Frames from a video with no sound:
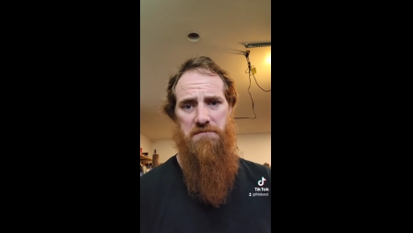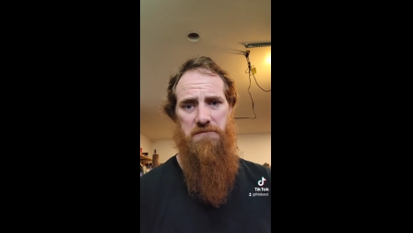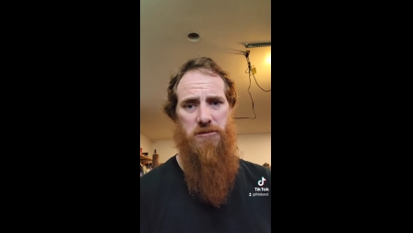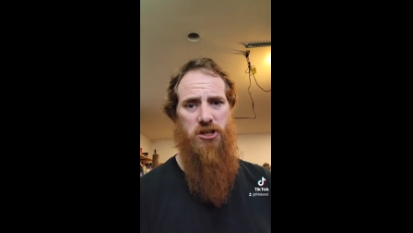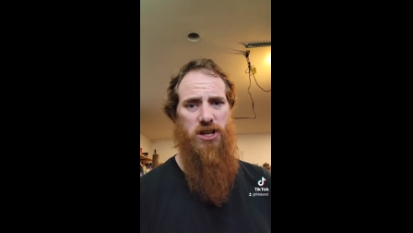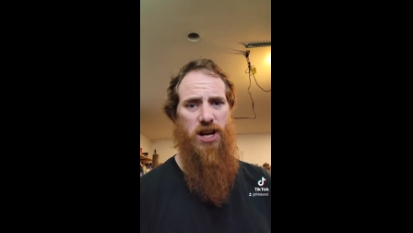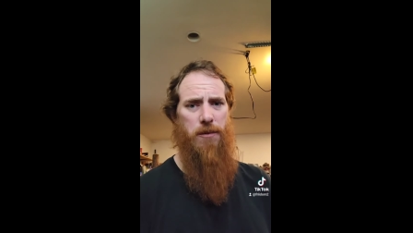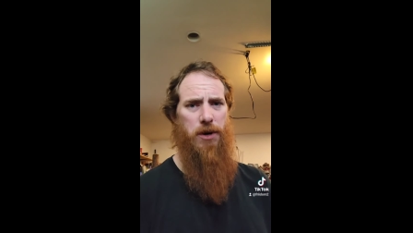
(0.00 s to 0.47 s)

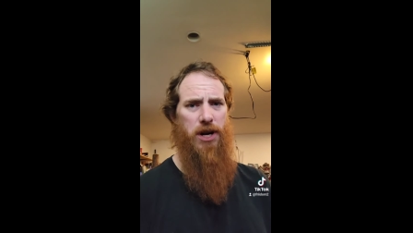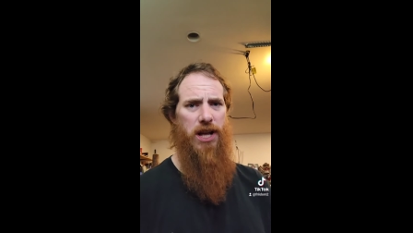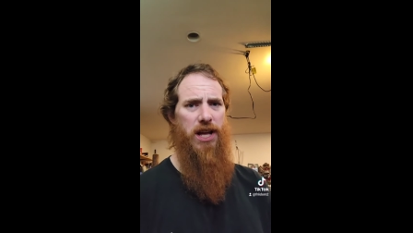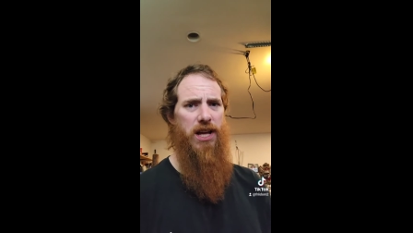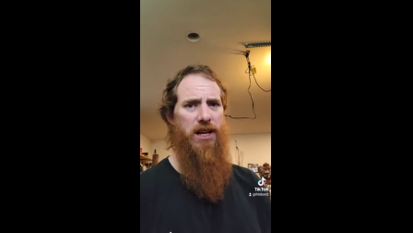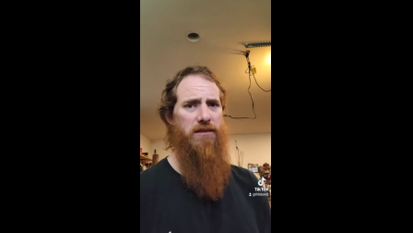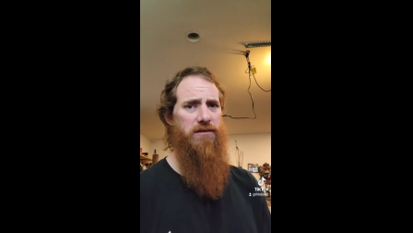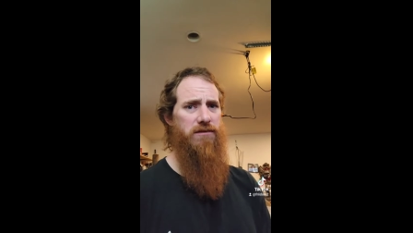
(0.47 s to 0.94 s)
It's time and
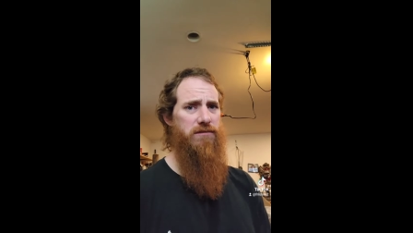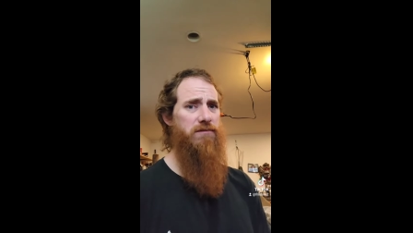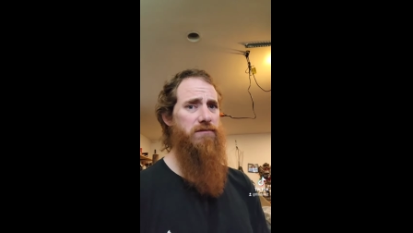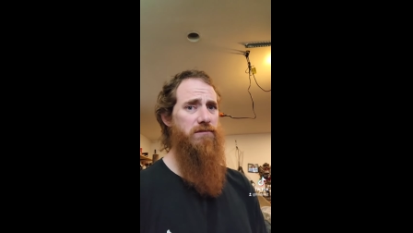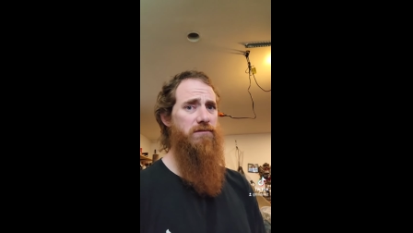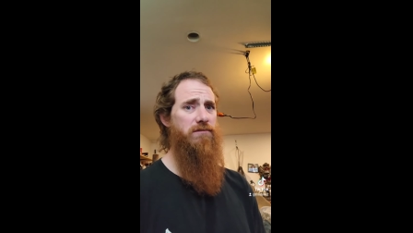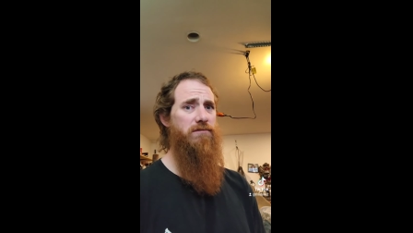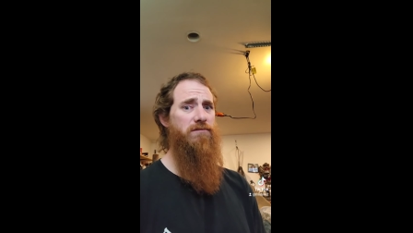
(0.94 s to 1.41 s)
a half.
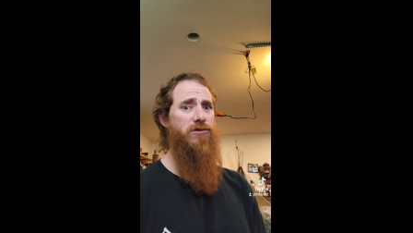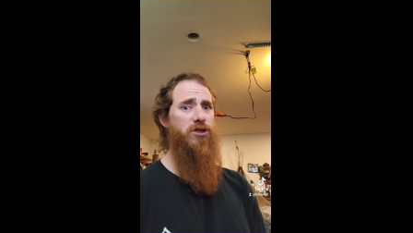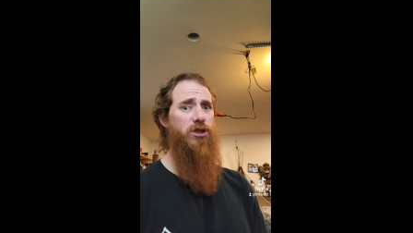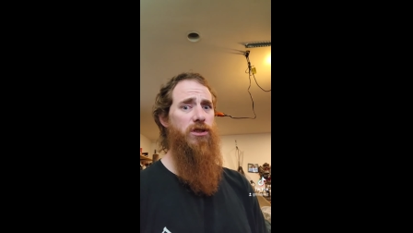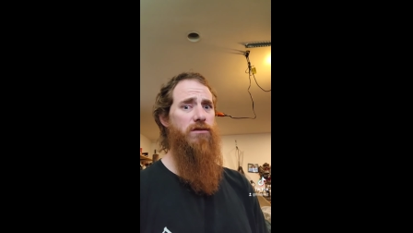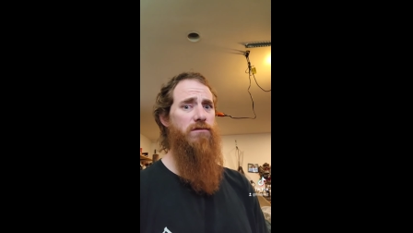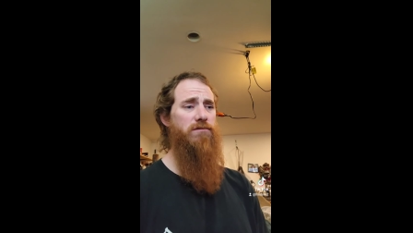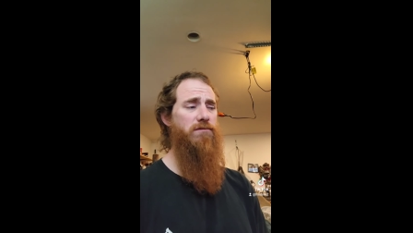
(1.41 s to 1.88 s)
It's
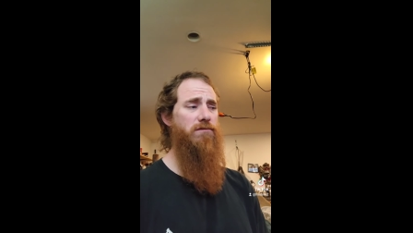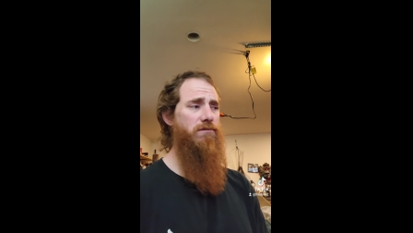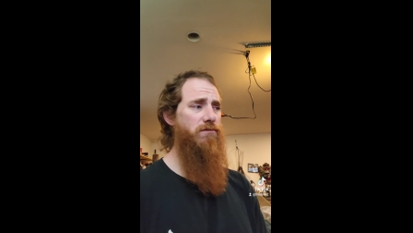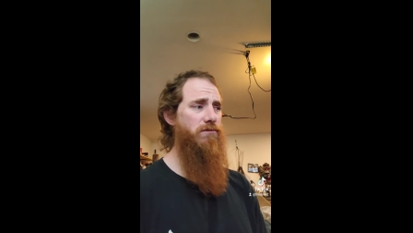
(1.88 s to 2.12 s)
good.